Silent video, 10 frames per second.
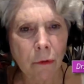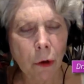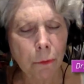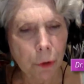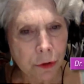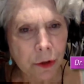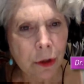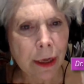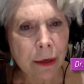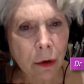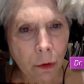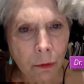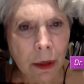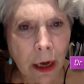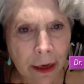of our personal and
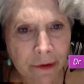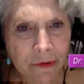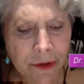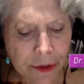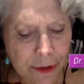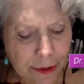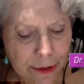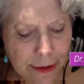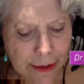home lives.